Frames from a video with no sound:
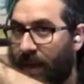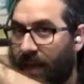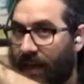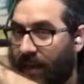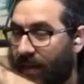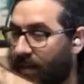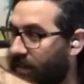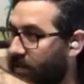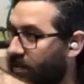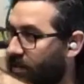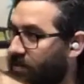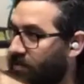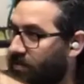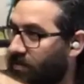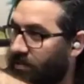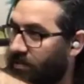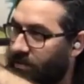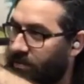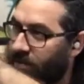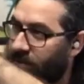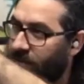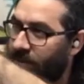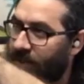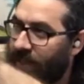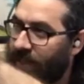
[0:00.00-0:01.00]
back
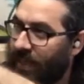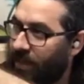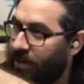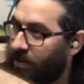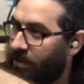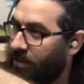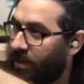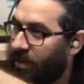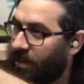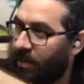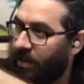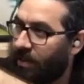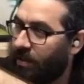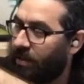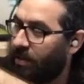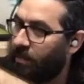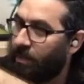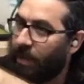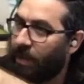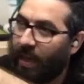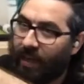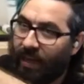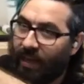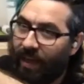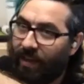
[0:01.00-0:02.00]
down and the
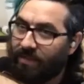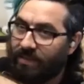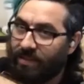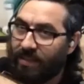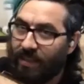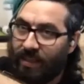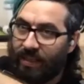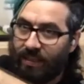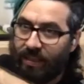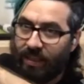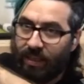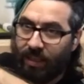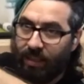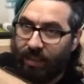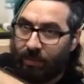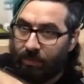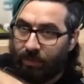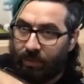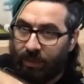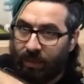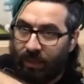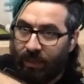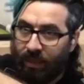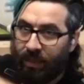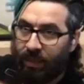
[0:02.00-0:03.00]
back half slanted up.
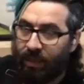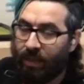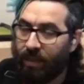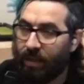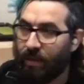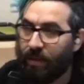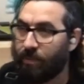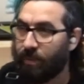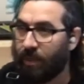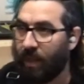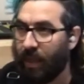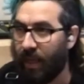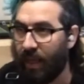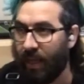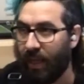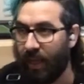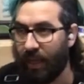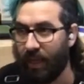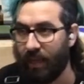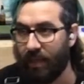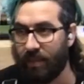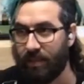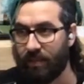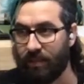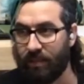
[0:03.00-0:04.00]

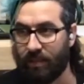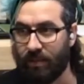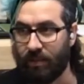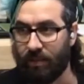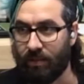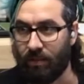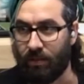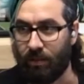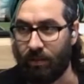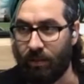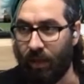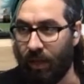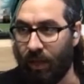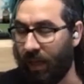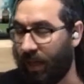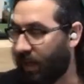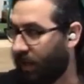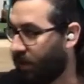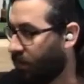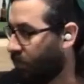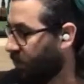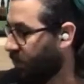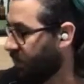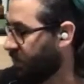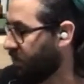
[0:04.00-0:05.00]
And
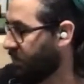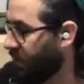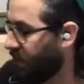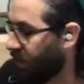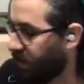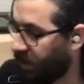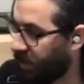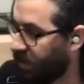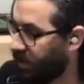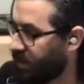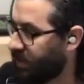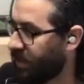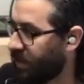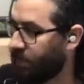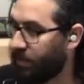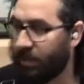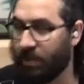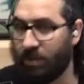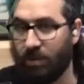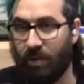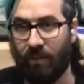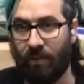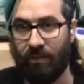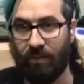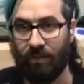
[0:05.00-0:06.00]
once you get it all
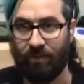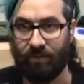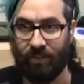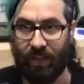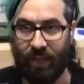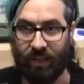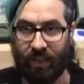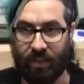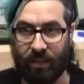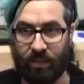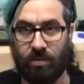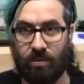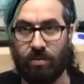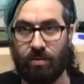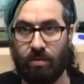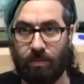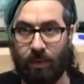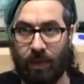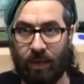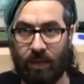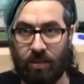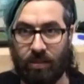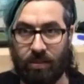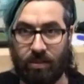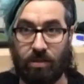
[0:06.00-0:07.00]
assembled, you have to flatten the two
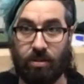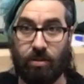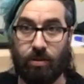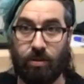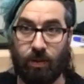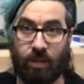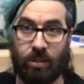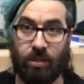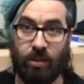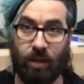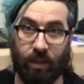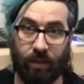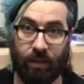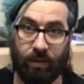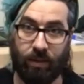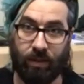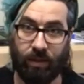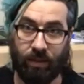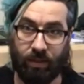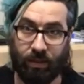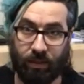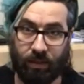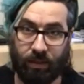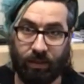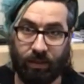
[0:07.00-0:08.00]
benches to each other.